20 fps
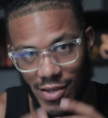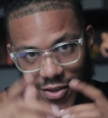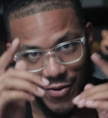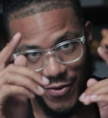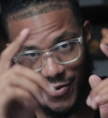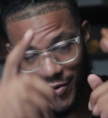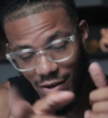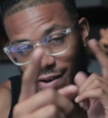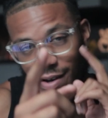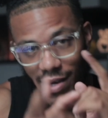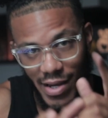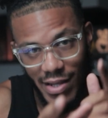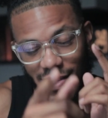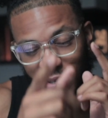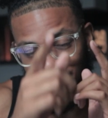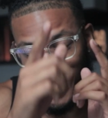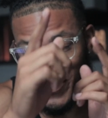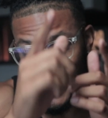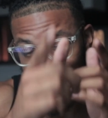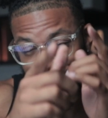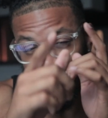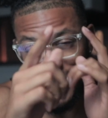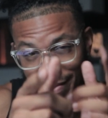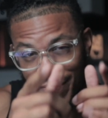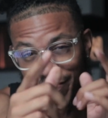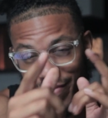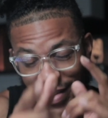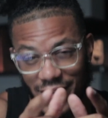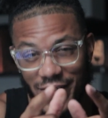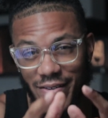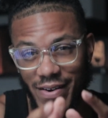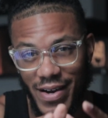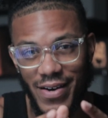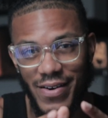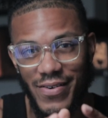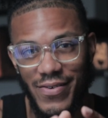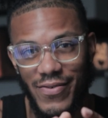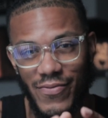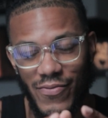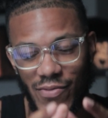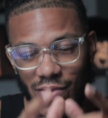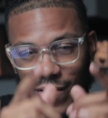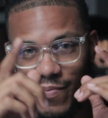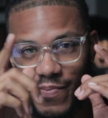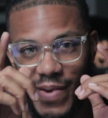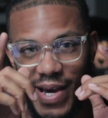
You go ahead and you need to figure out what